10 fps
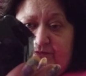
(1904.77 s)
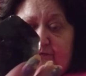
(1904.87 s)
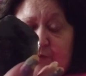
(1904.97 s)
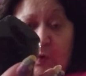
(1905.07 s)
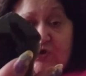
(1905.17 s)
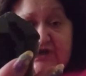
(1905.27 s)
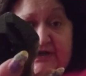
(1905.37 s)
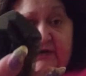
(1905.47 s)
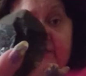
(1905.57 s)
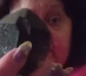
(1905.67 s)

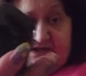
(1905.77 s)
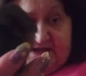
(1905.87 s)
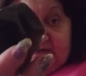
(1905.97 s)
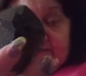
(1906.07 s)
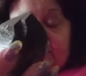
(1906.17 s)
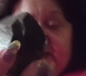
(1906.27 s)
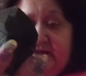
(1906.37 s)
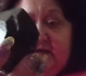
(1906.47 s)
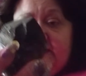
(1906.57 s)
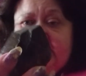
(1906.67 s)
water and stuff like
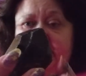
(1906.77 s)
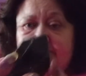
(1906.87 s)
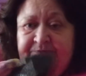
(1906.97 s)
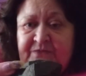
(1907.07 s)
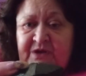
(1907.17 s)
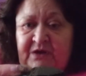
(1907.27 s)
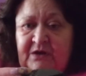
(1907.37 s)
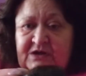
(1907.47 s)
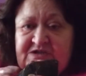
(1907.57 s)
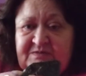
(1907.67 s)
that.
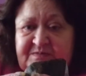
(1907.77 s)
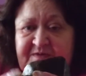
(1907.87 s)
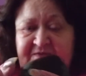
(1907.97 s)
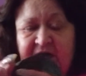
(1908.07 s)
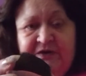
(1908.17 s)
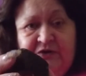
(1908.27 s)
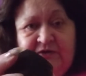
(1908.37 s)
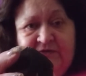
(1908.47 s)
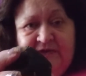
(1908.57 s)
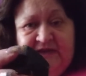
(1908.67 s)
It's supposed to be very good
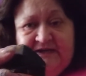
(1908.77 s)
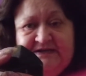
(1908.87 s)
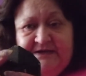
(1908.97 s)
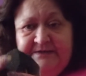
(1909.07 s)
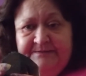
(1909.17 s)
for that.